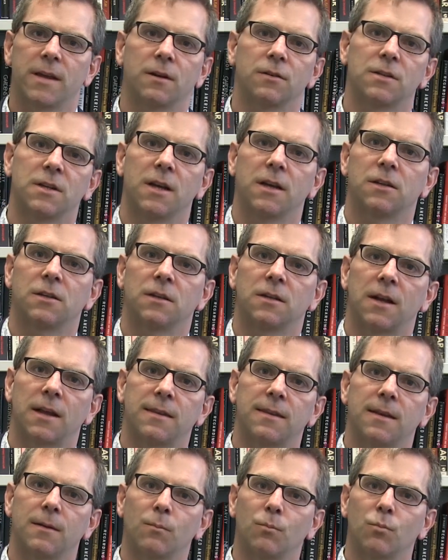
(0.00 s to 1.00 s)
annotation, I
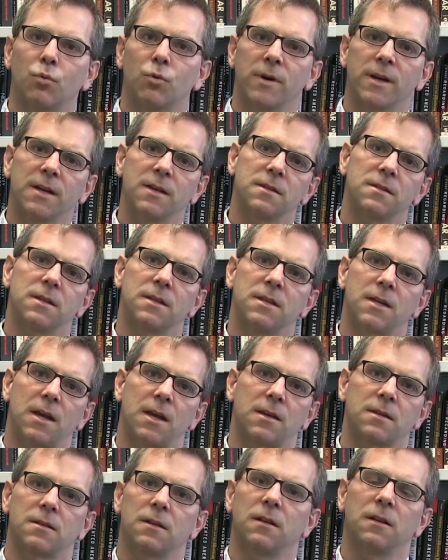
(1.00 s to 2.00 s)
think brings the
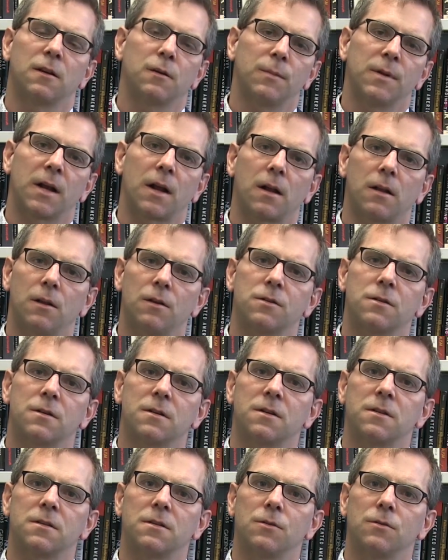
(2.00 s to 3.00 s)
text a little bit closer
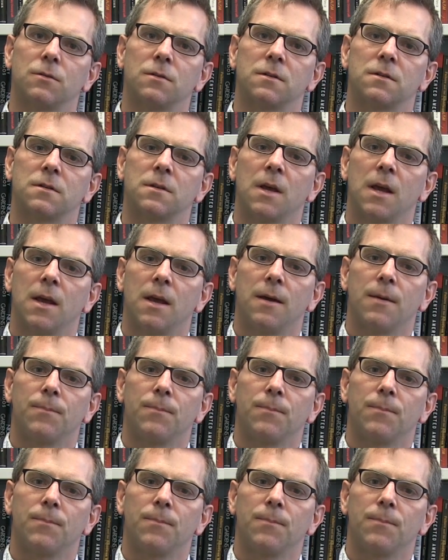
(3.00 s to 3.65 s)
to students.